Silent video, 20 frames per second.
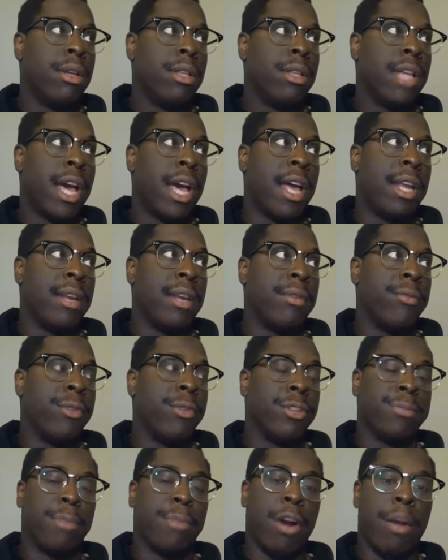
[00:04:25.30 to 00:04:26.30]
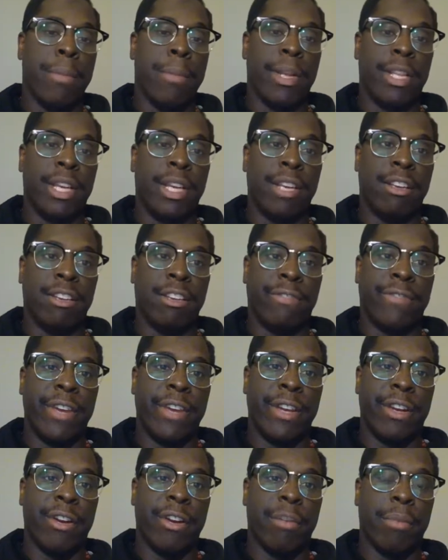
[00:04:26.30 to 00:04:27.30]
that was permanently
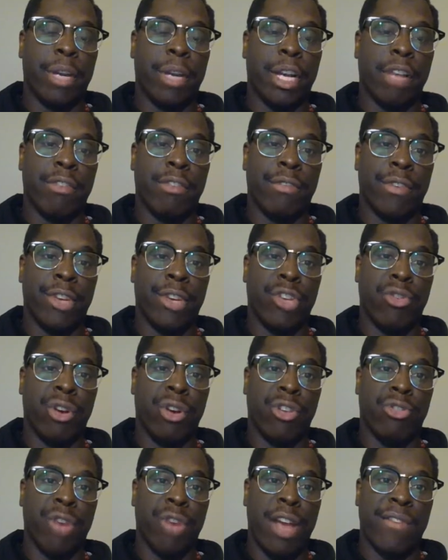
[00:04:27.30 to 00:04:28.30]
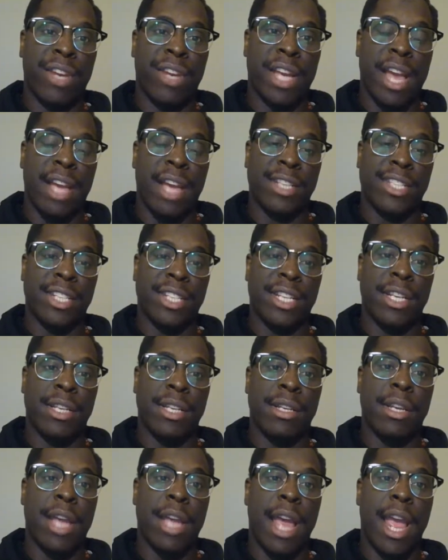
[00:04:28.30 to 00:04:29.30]
disfigured because of a drunk driving accident.
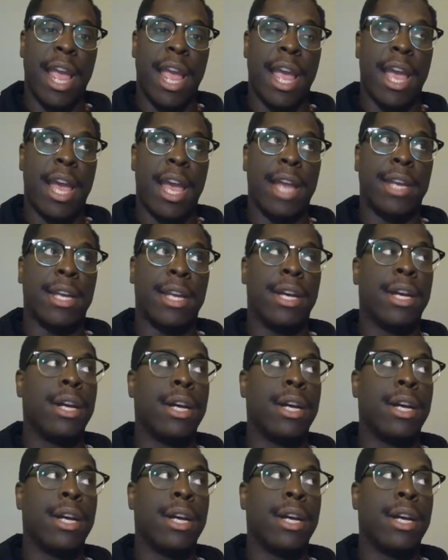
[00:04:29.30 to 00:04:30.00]
And,